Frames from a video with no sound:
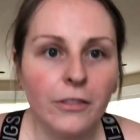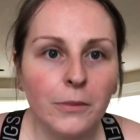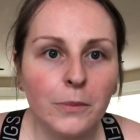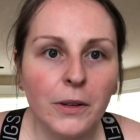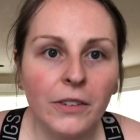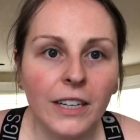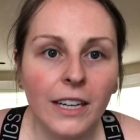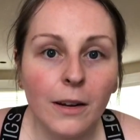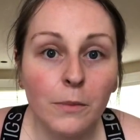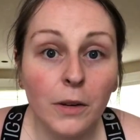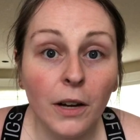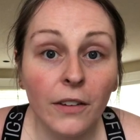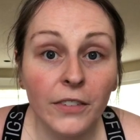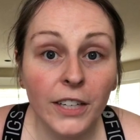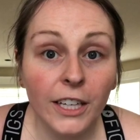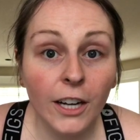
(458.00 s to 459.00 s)
for me right now. I'm not
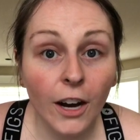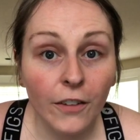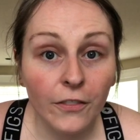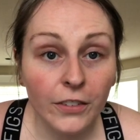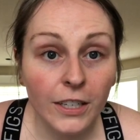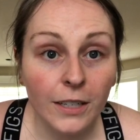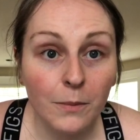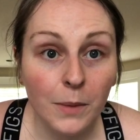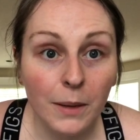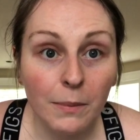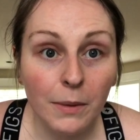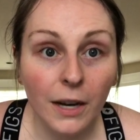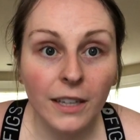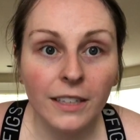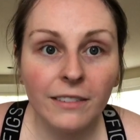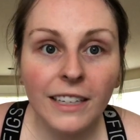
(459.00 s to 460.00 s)
very confident in my
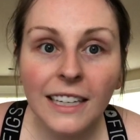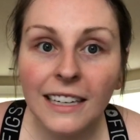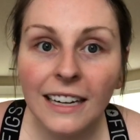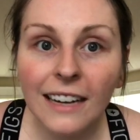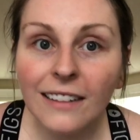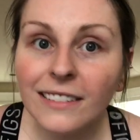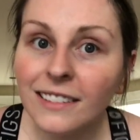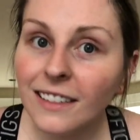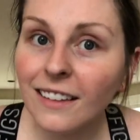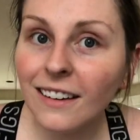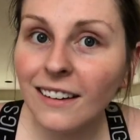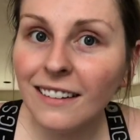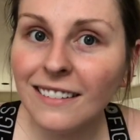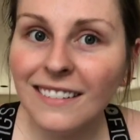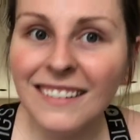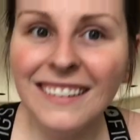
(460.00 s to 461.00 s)
body right now,
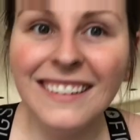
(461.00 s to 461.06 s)
so